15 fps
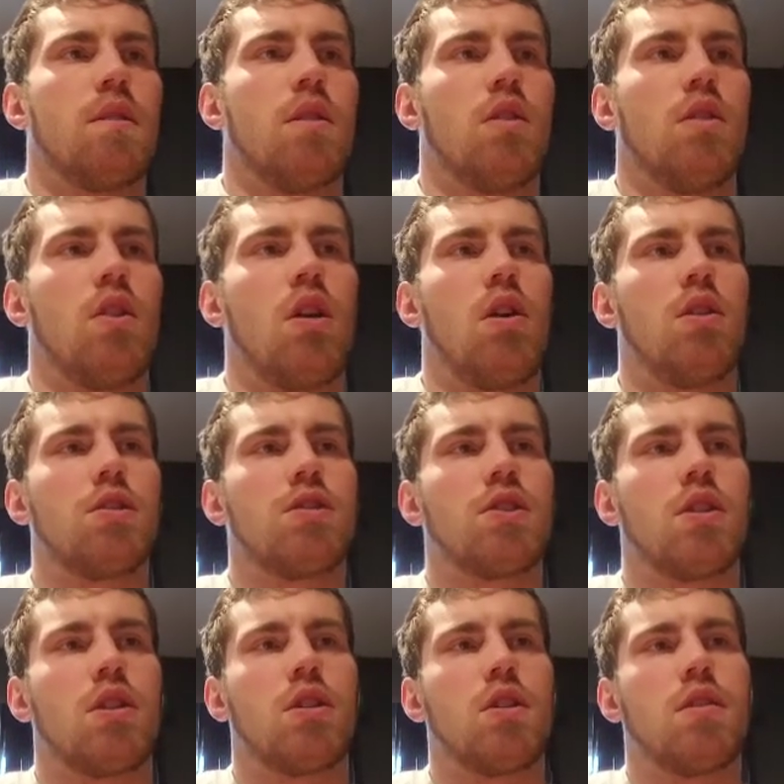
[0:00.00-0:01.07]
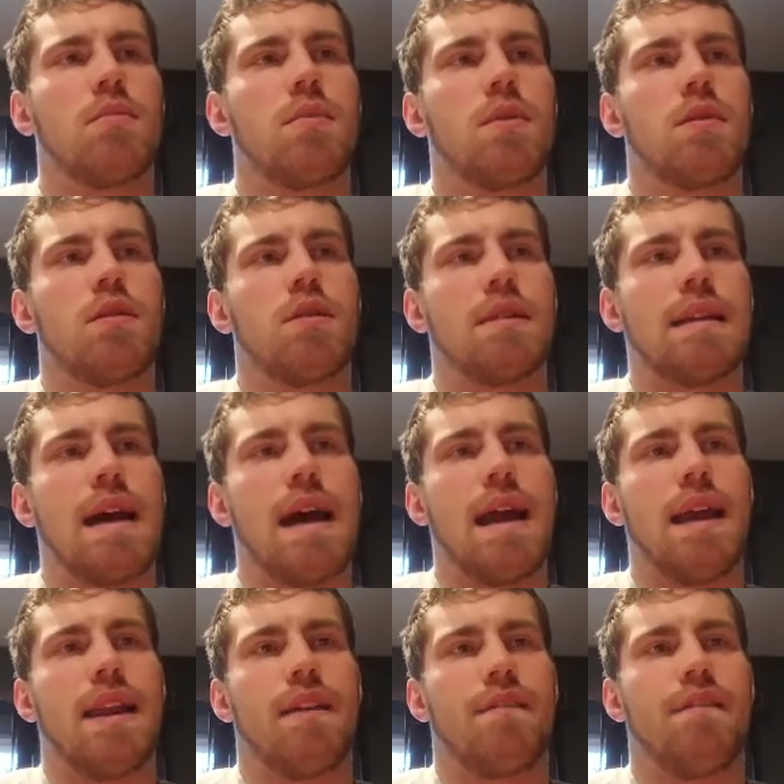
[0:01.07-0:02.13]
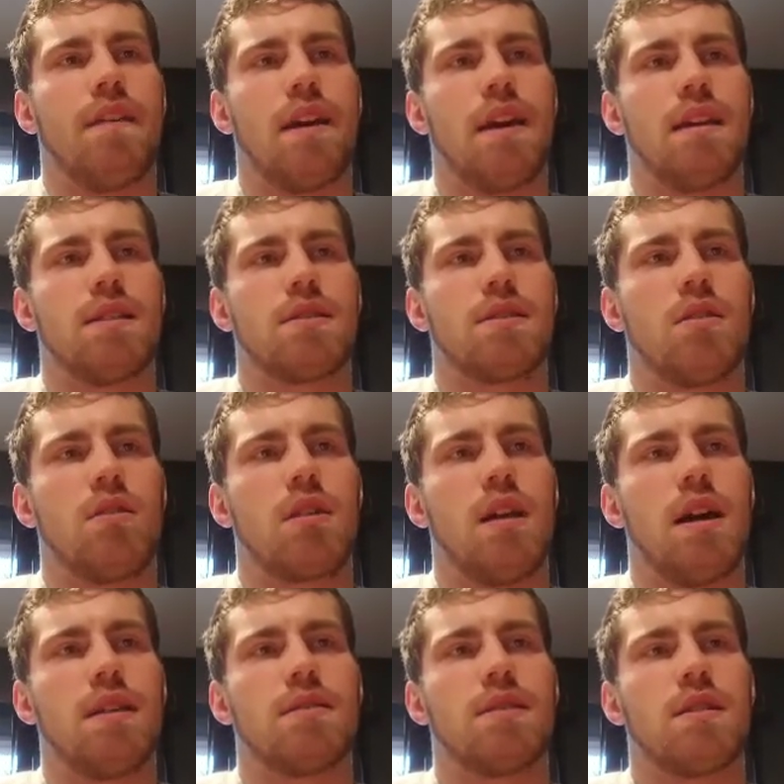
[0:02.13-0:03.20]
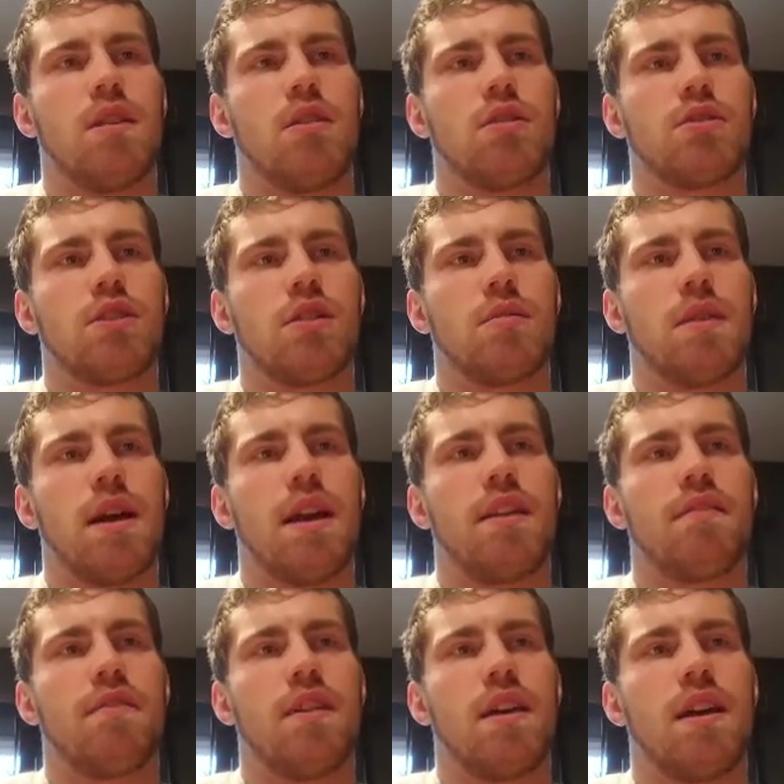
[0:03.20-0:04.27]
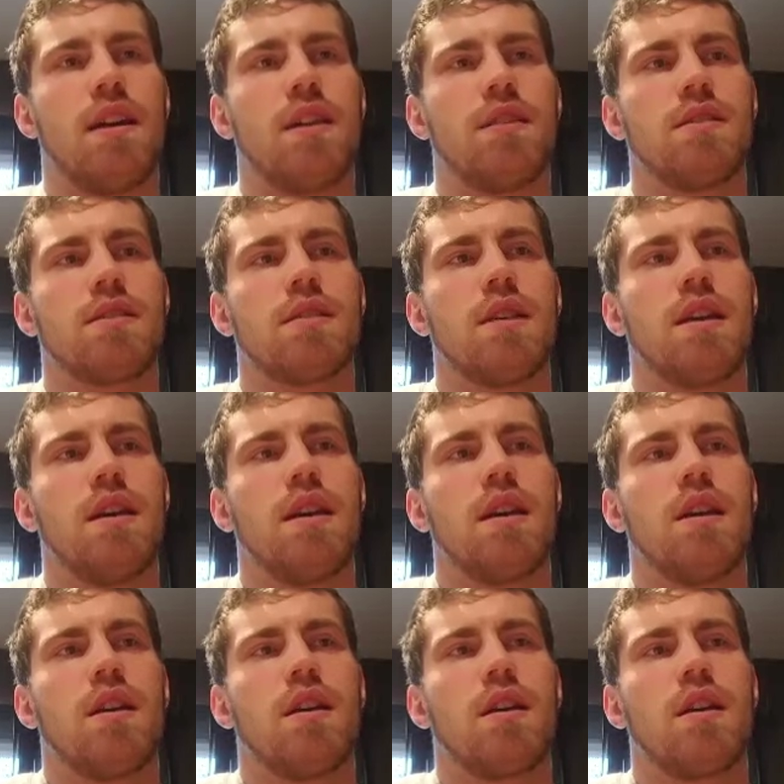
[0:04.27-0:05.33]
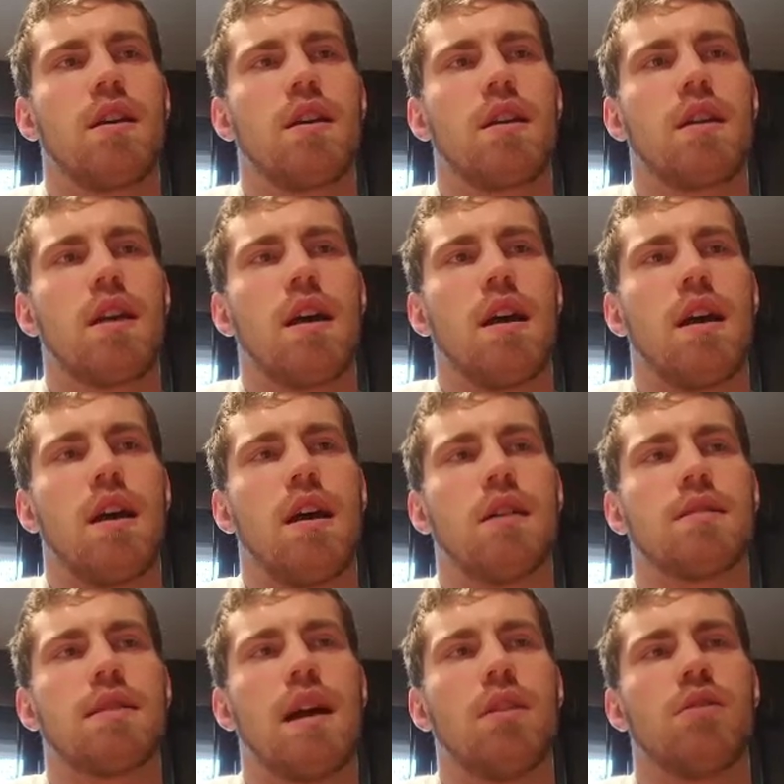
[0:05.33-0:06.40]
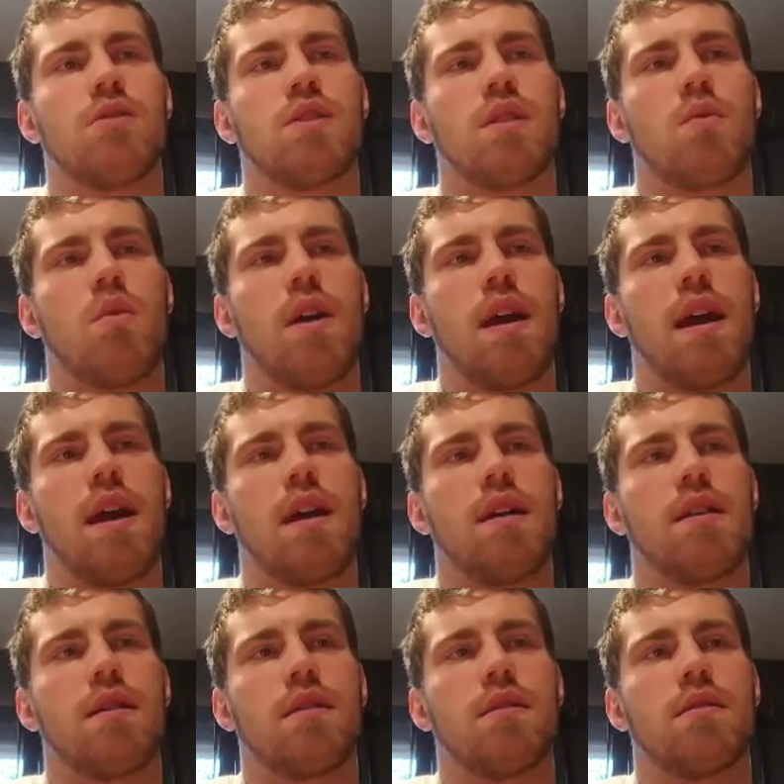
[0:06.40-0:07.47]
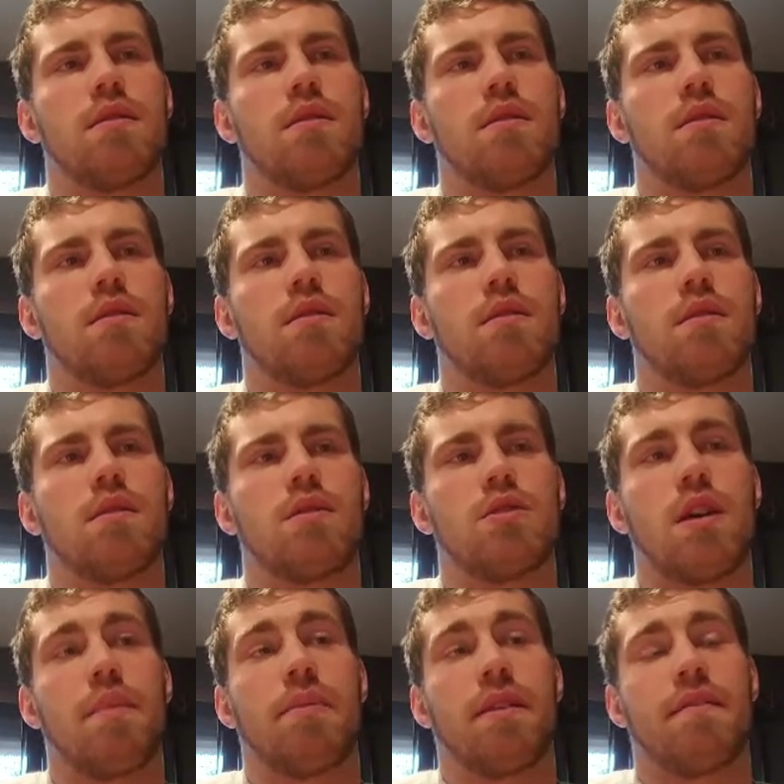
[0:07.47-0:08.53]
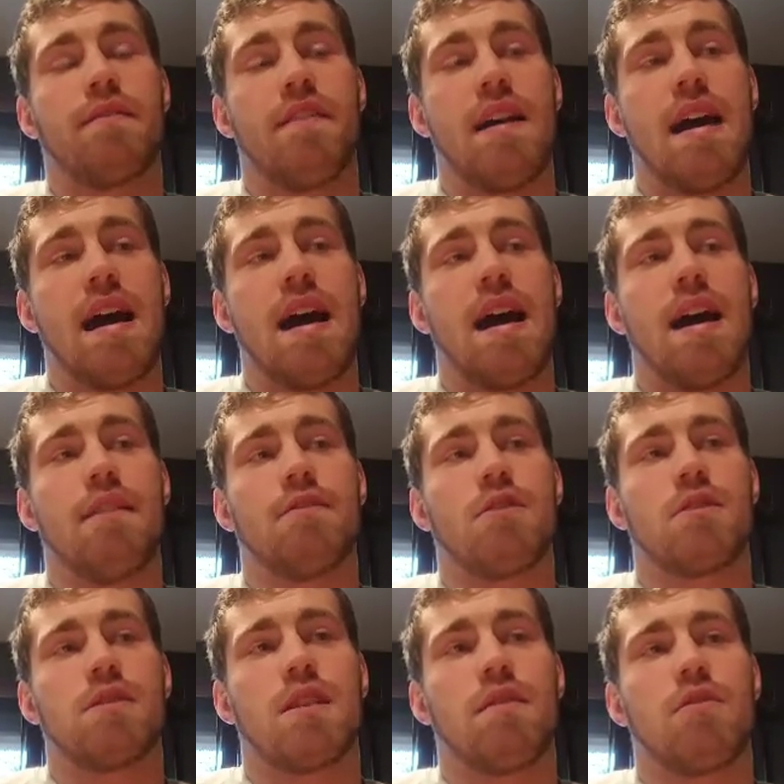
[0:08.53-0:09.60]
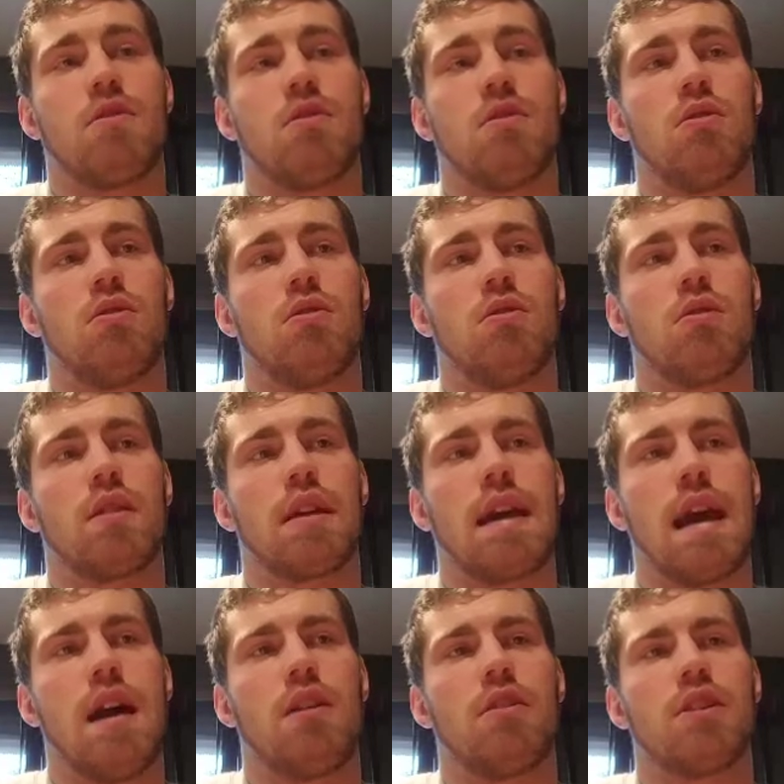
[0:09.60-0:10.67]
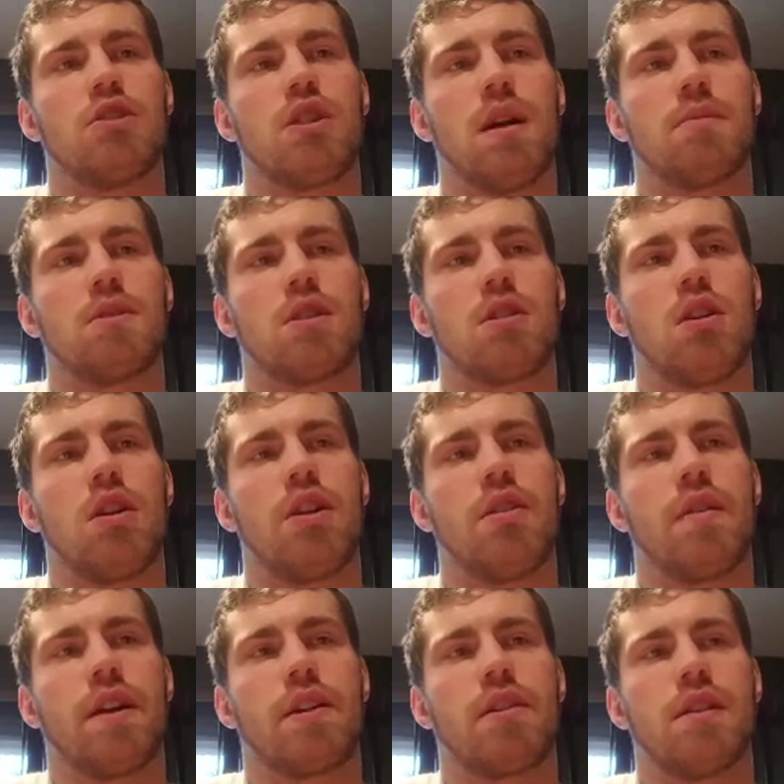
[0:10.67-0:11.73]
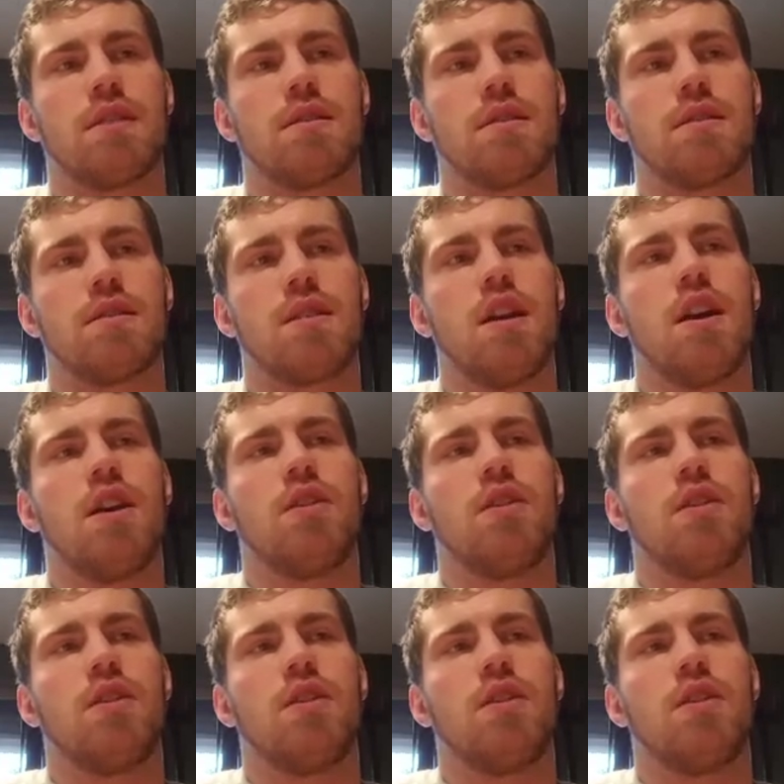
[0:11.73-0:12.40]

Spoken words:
Long-term dieting phase. So clients in long-term dieting phase is not losing weight or dropping fat after several calorie drops and cardio increases.